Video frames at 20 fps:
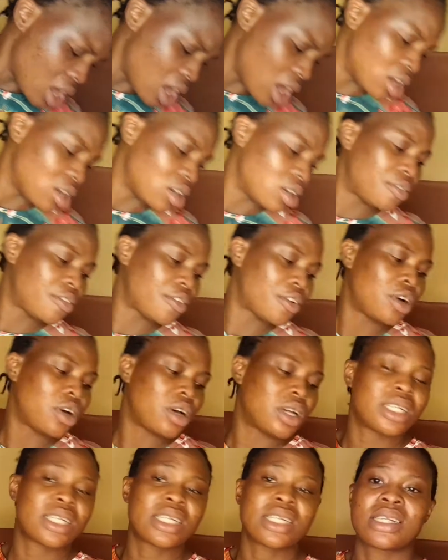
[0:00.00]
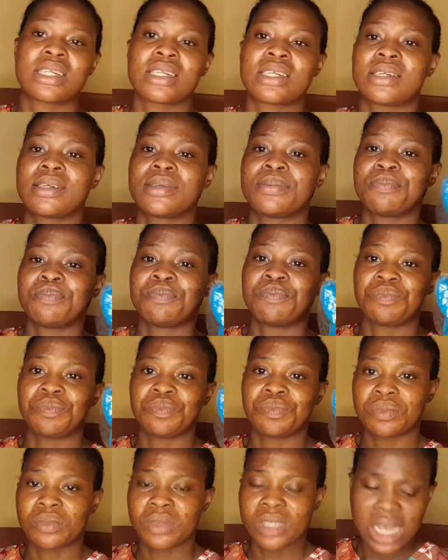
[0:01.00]
and of course
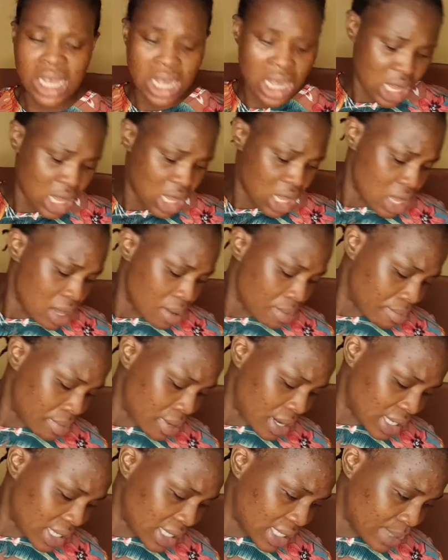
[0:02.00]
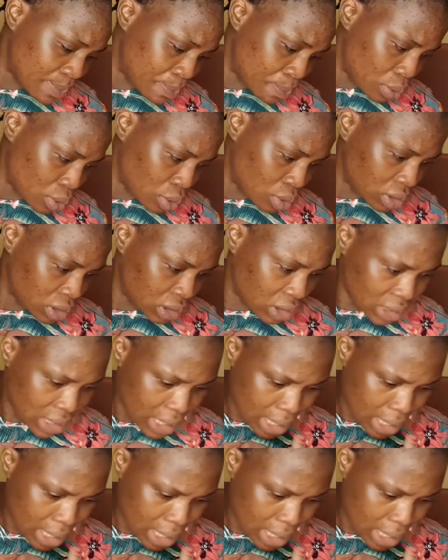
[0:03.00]
my sponge